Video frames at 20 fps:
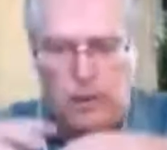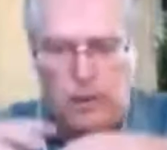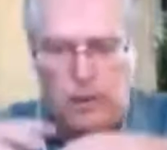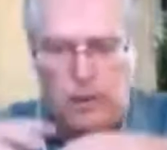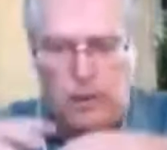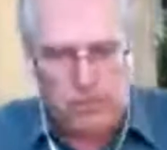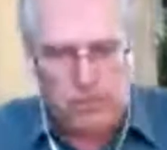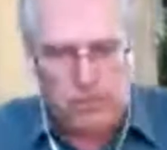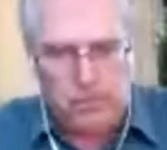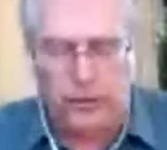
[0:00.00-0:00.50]
blah
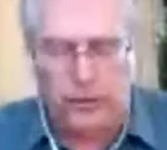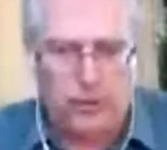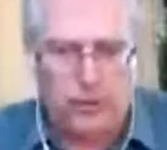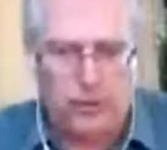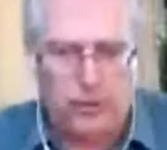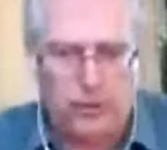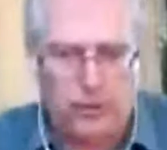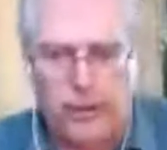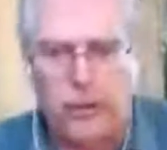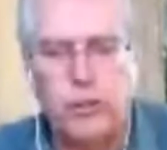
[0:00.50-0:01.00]
blah. It doesn't
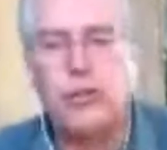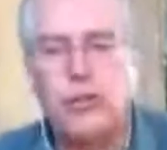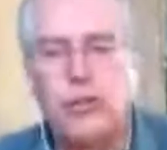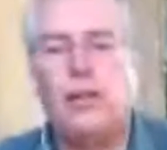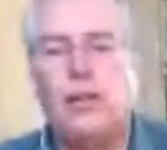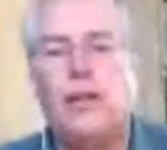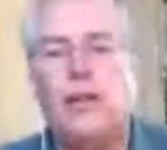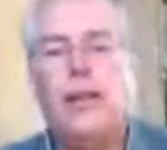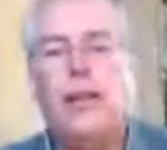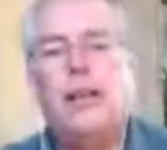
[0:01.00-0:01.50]
matter.
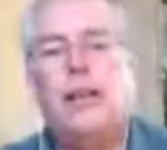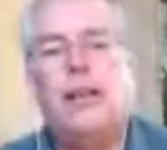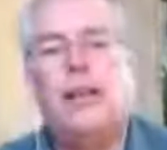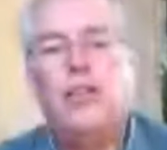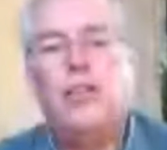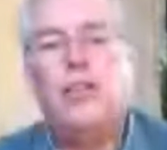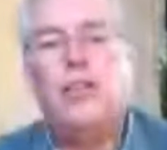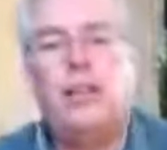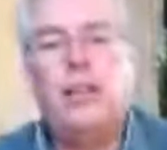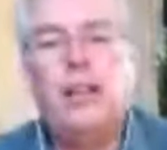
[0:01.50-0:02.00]
She
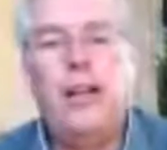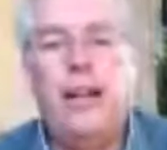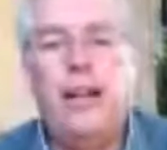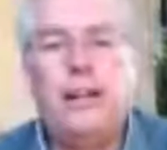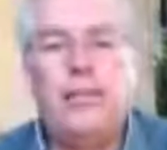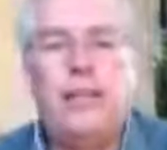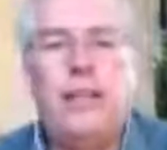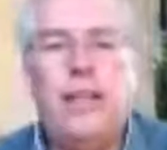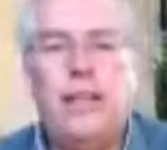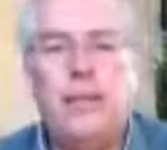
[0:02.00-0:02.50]
she
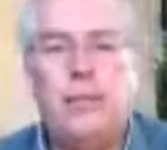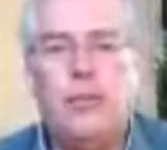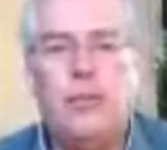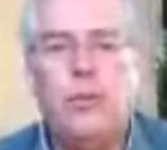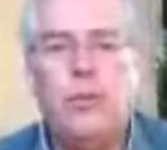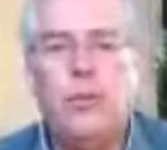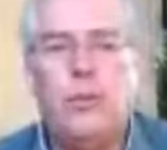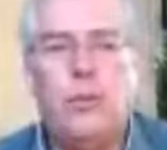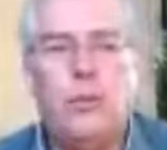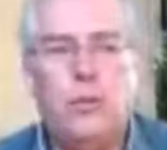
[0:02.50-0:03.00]
kind of came
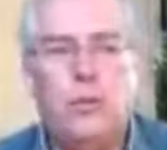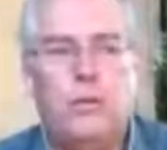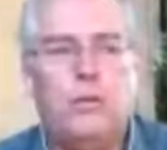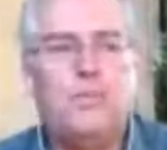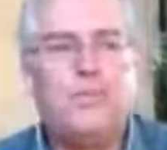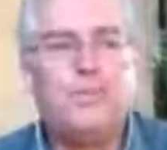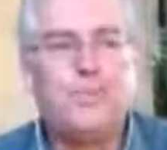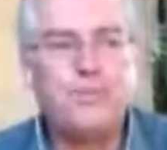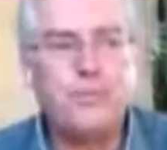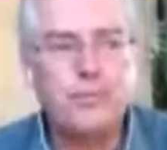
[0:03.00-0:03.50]
to
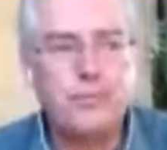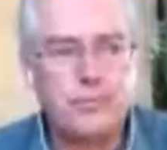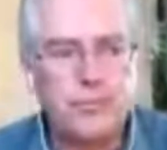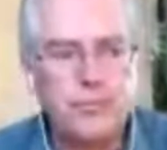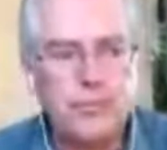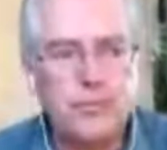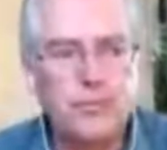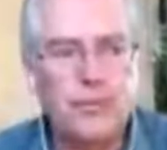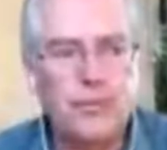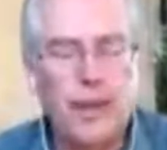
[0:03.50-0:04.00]

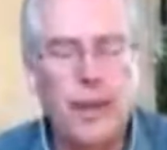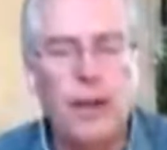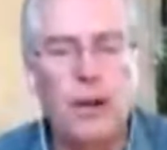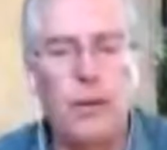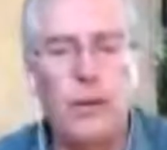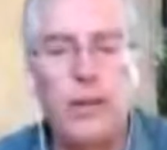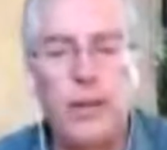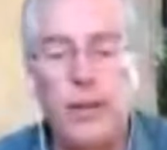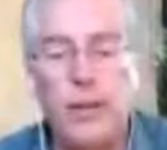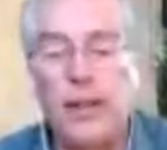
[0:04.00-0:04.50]
a
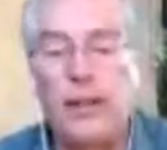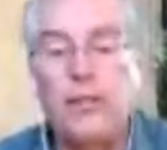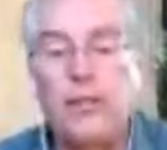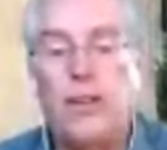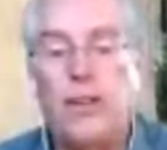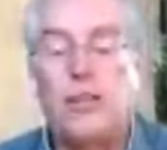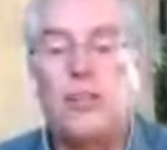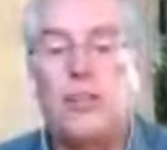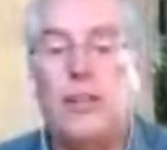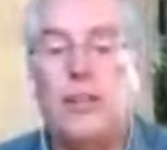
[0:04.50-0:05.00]

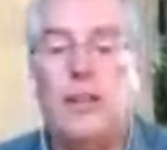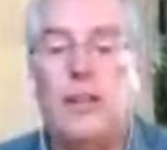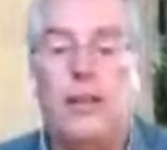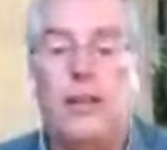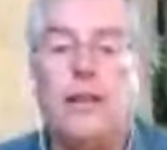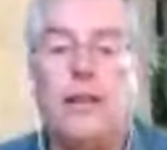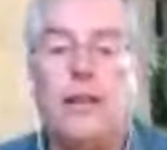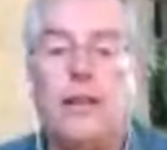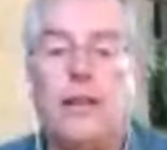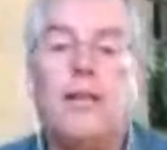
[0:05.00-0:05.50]
realization
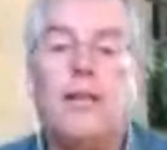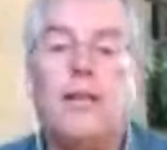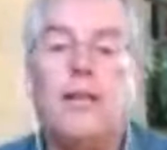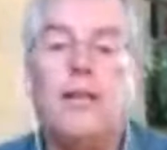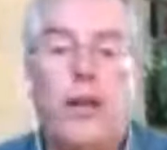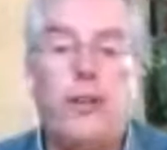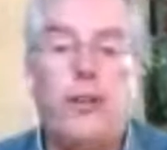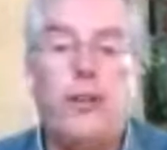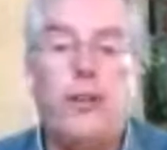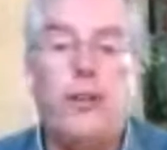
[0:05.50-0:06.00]
that
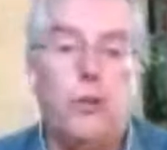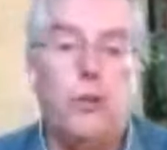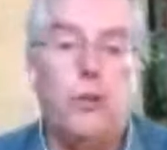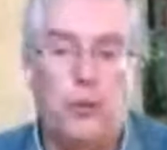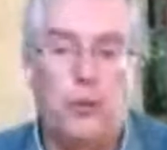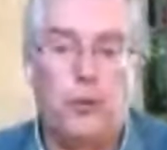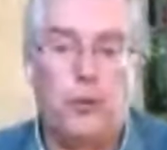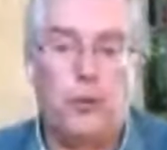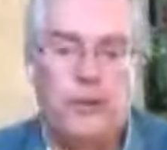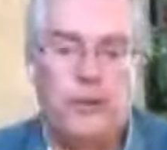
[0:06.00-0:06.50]
the way
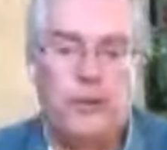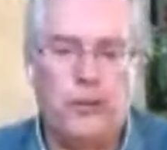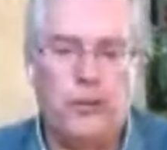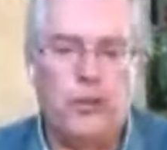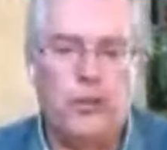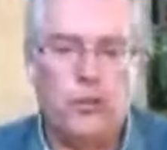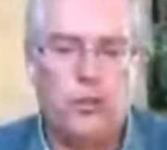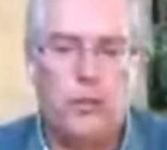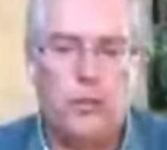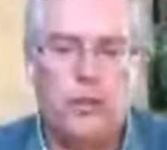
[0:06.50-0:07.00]
she was
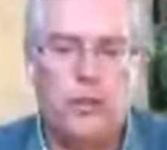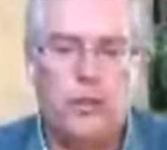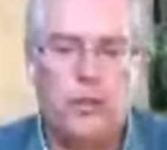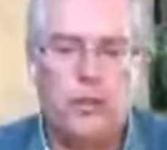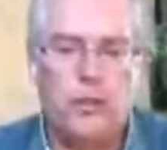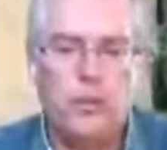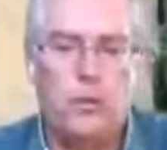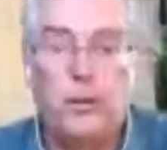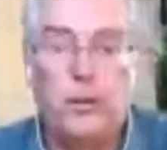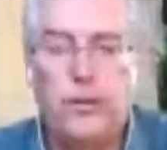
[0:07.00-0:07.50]
perceiving the
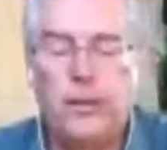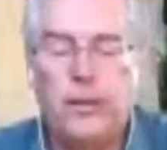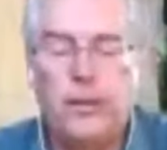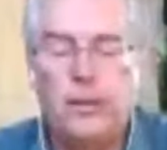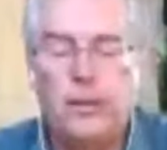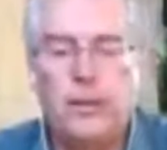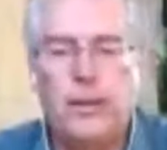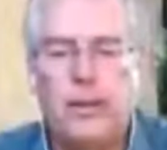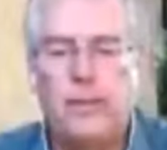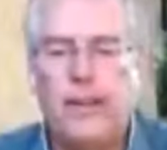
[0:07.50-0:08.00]
situation
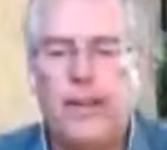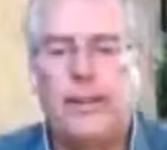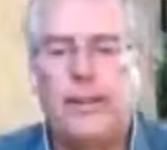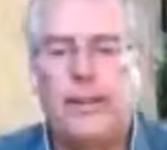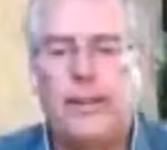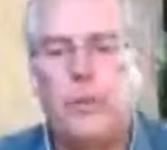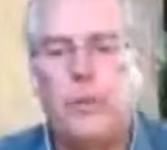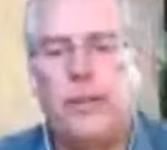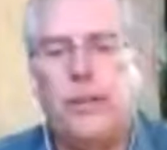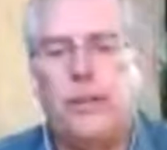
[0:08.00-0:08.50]
wasn't,
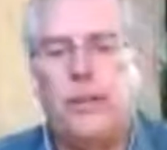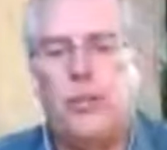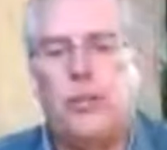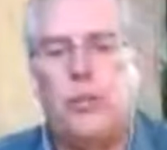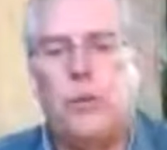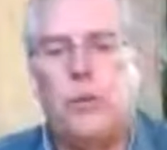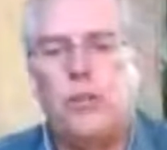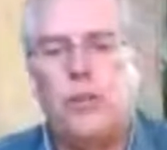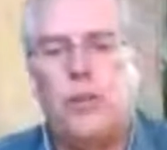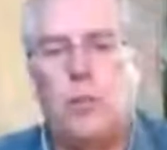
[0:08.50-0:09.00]
in fact, the way
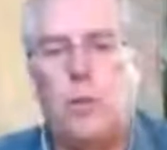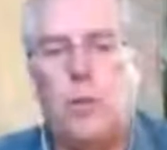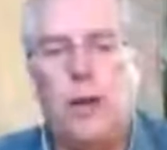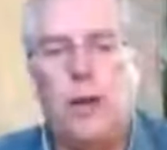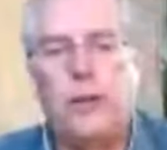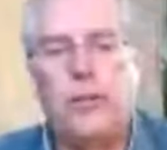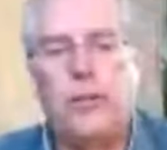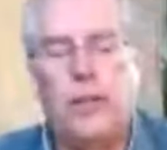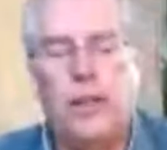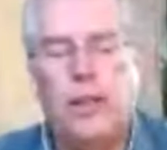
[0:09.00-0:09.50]
the
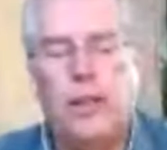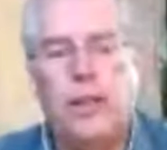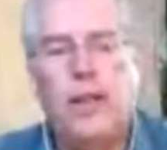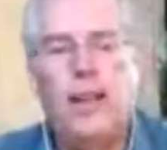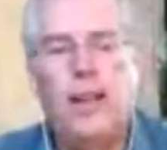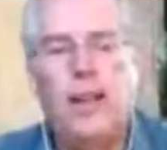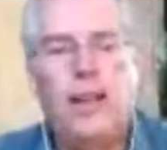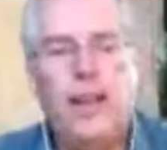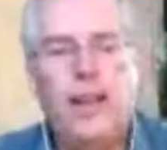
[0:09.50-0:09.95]
situation was,